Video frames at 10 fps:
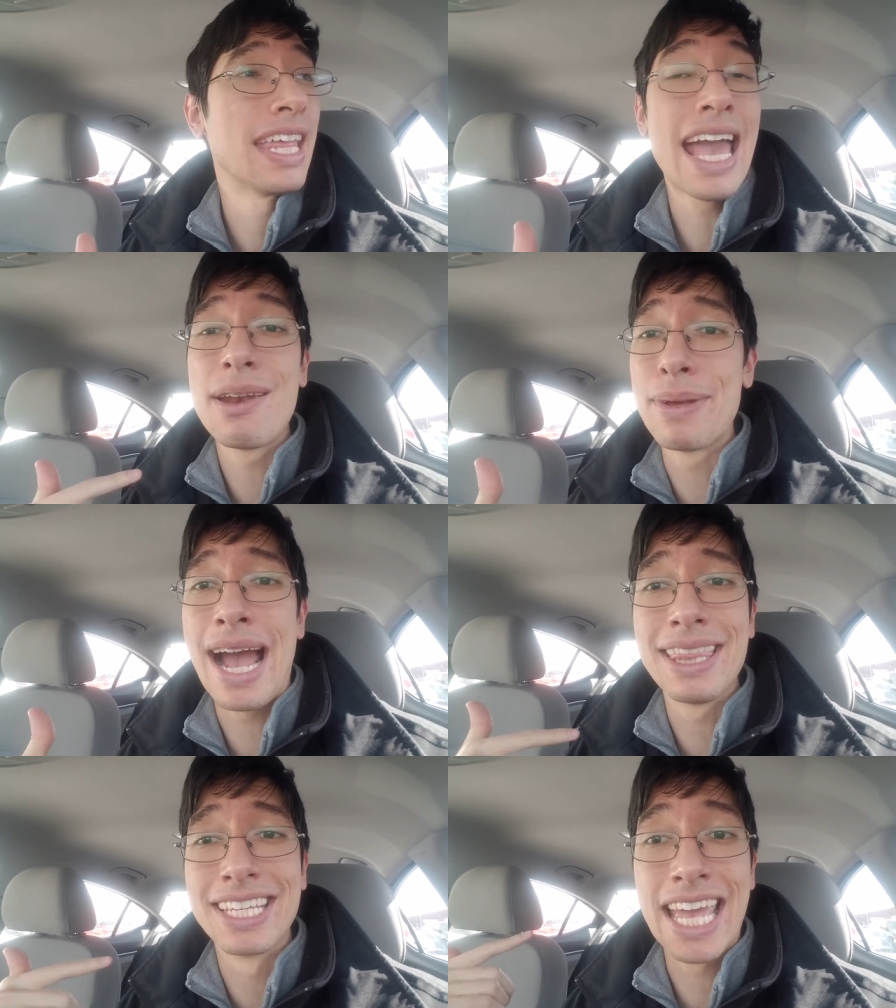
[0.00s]
They had it
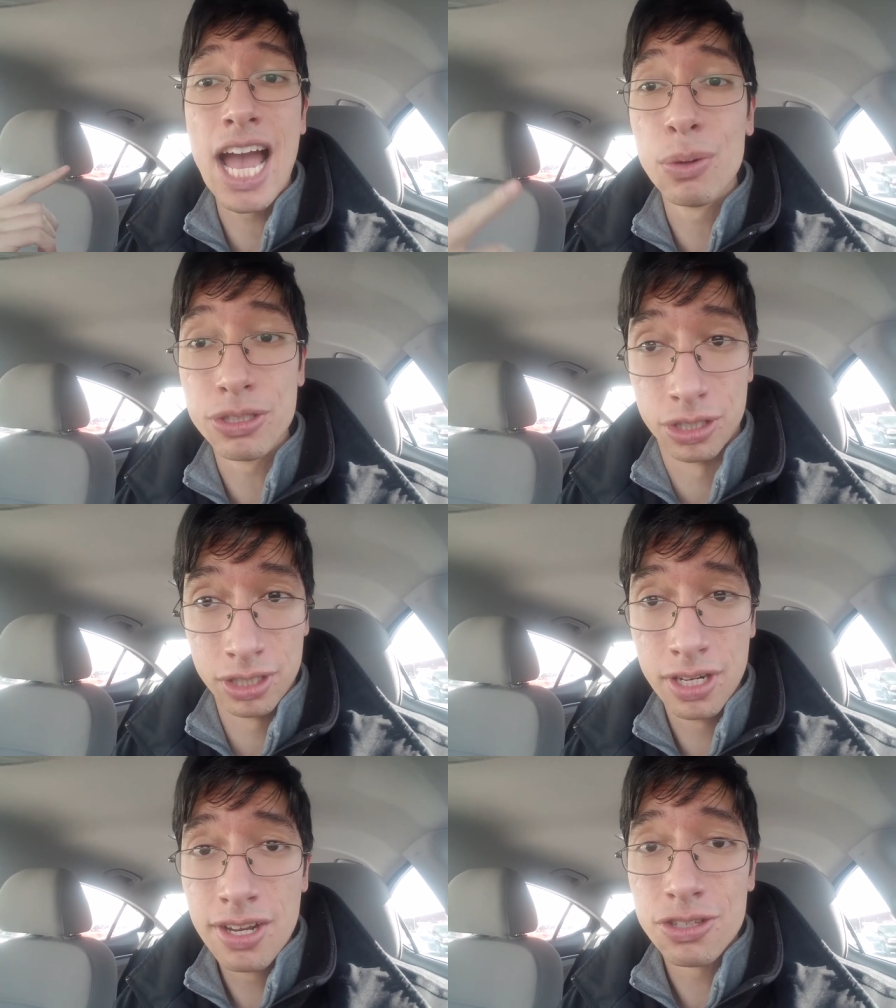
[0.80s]
behind the
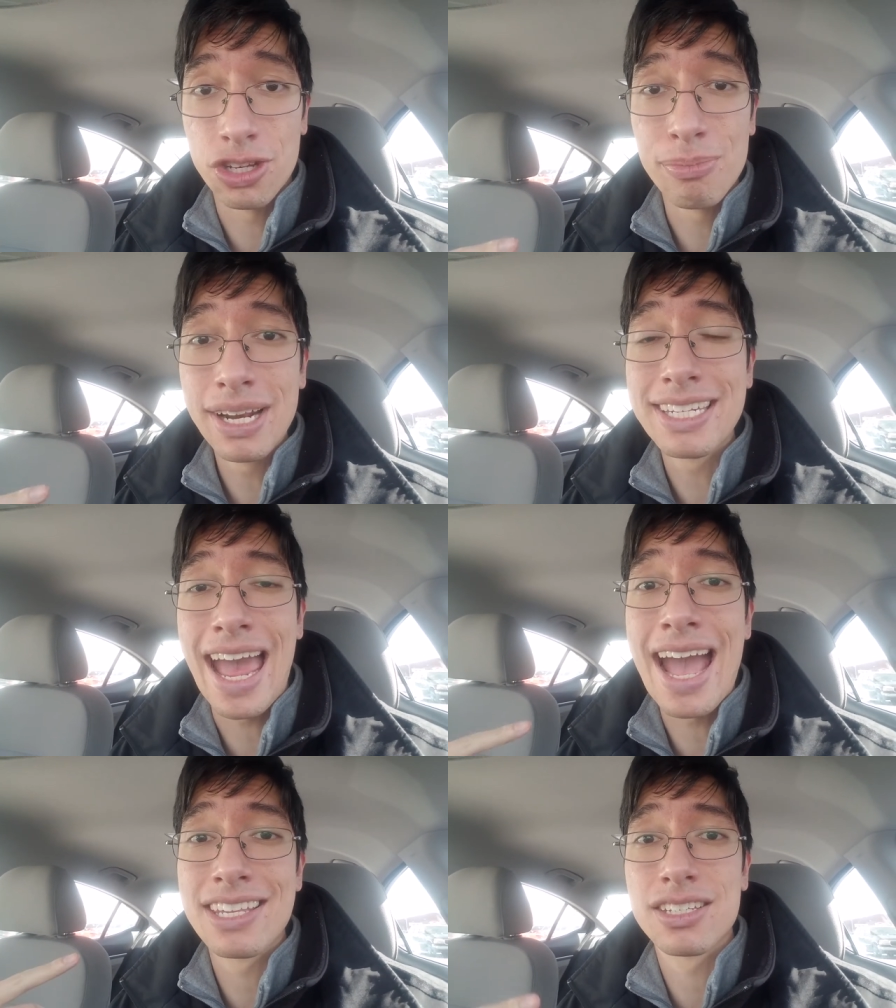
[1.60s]
counter, so you might need
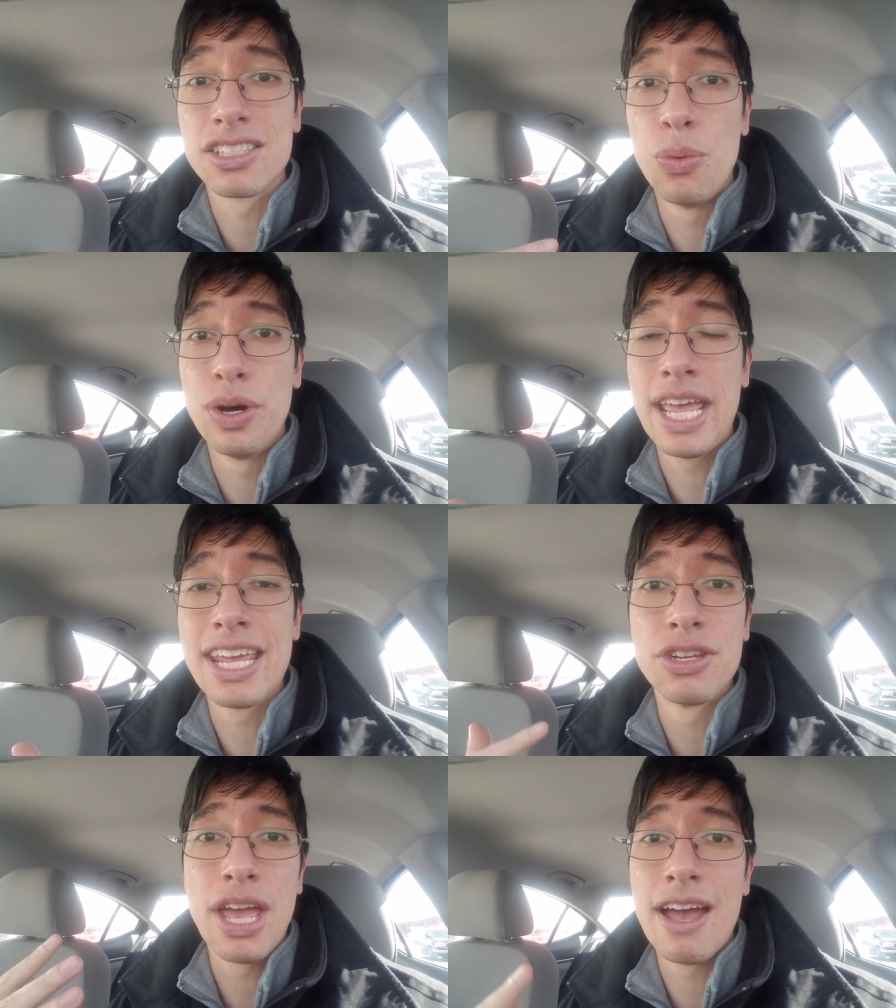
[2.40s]
to ask someone,
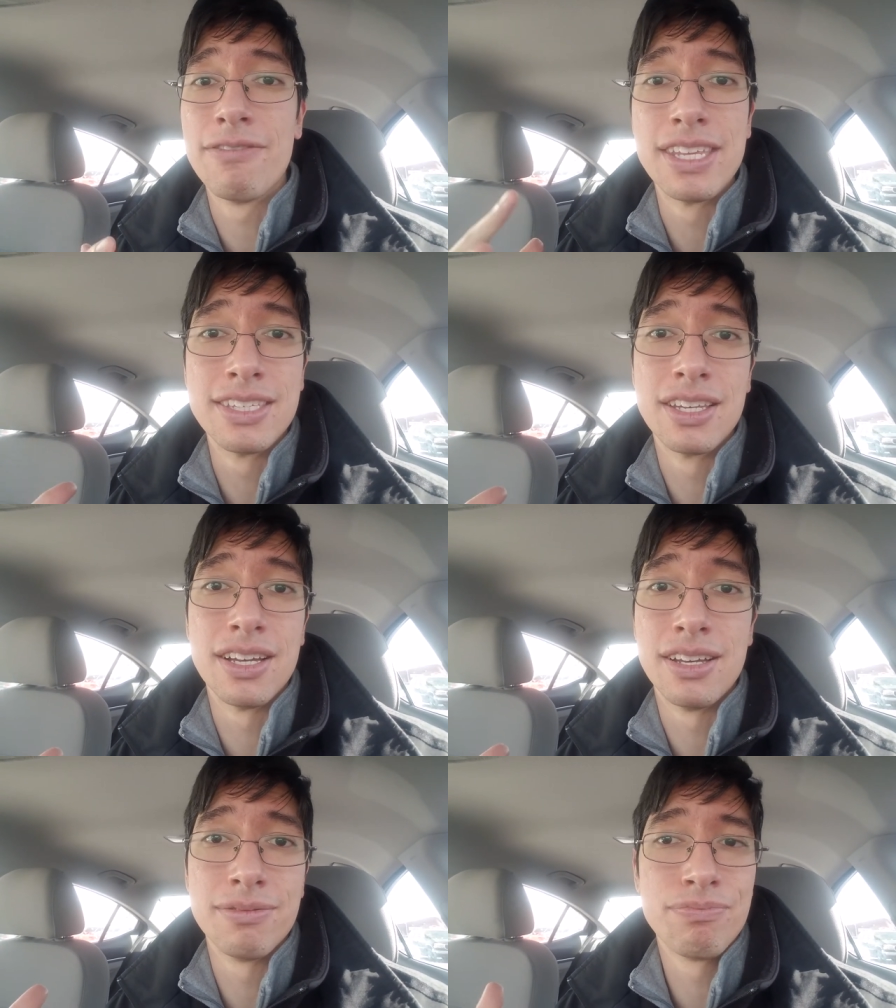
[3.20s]
hey, do you have these
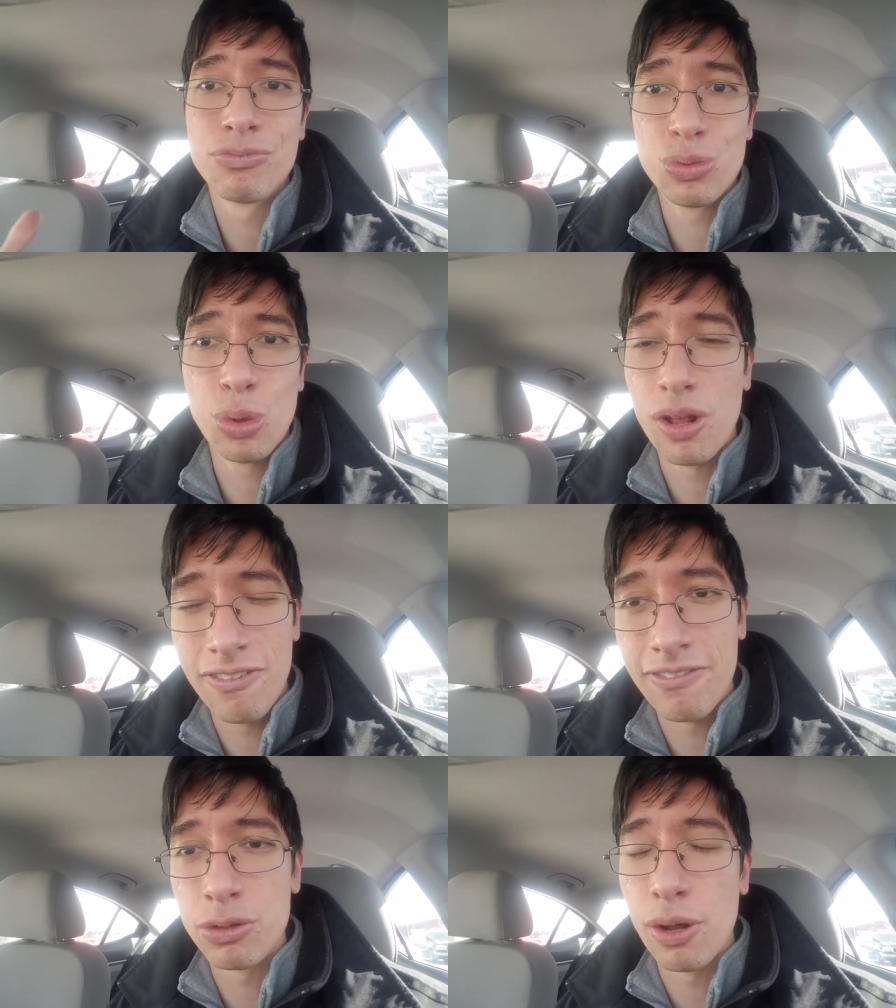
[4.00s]

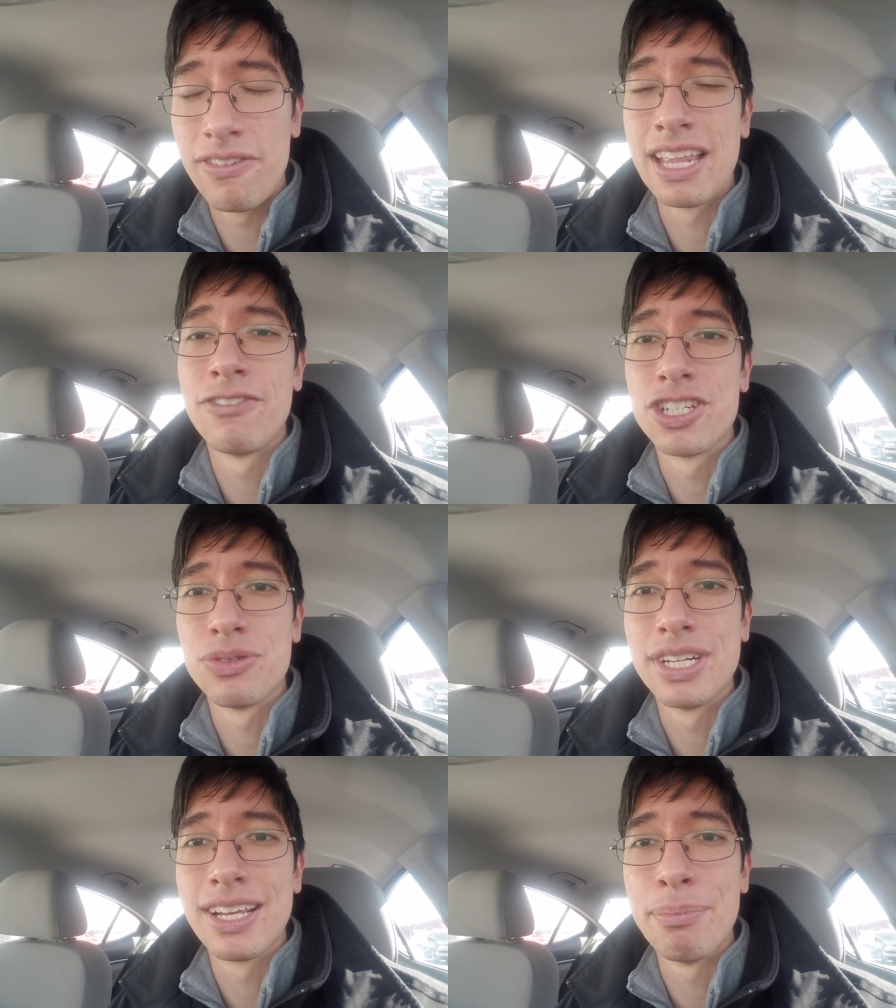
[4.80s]
25th
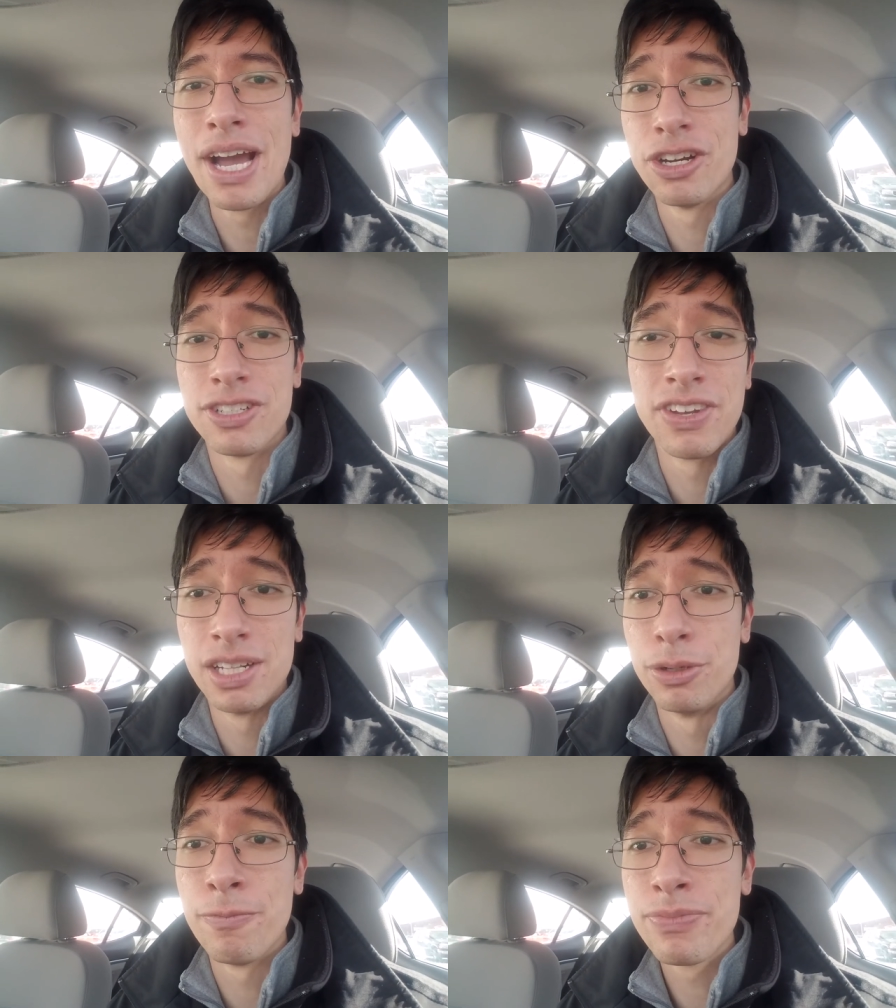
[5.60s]
anniversary binders
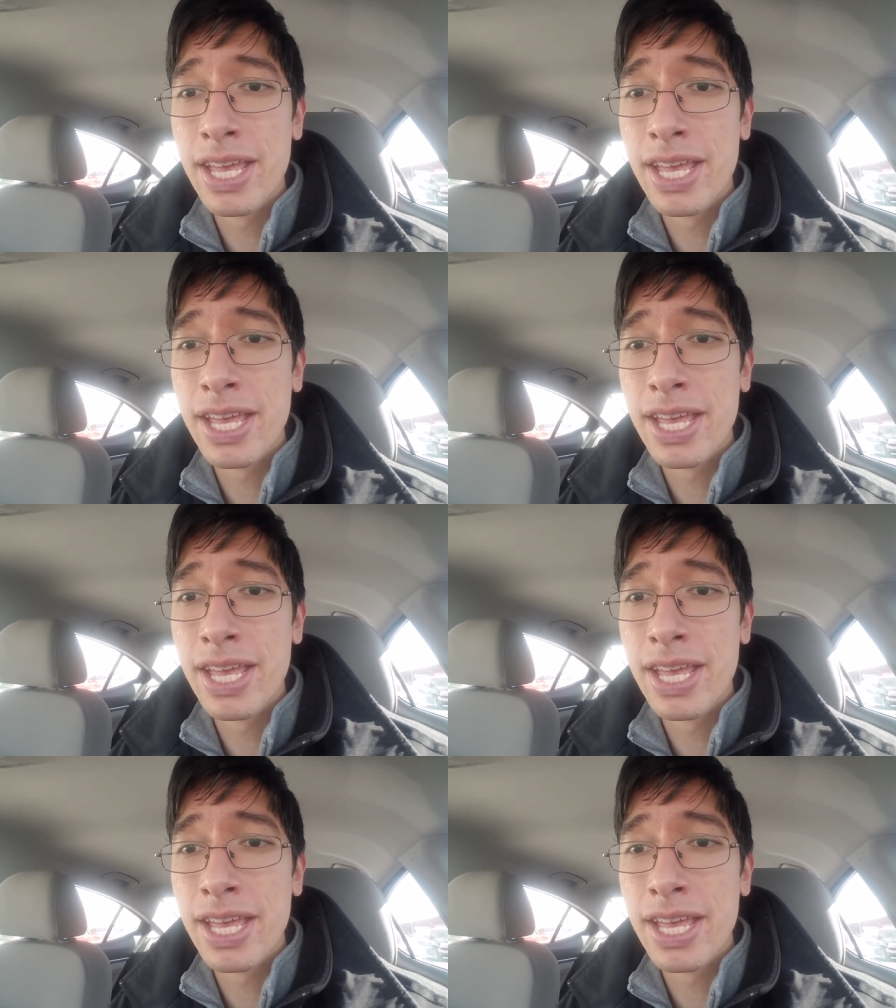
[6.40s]
available?